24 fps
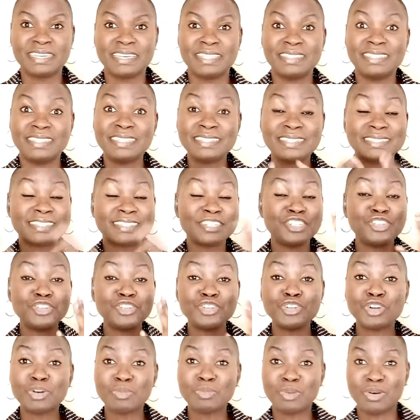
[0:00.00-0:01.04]
this is the new
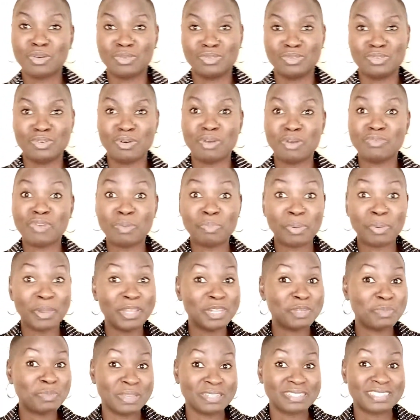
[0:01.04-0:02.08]
normal of
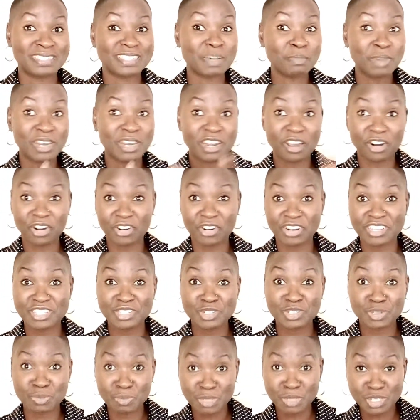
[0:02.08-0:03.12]
appointments. Someone agrees
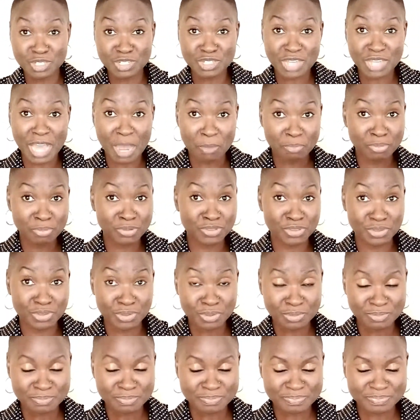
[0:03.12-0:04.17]
to meet up with
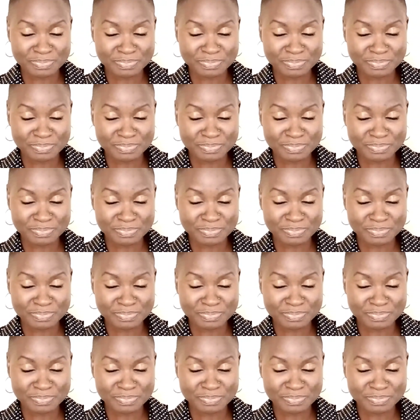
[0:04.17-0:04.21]
you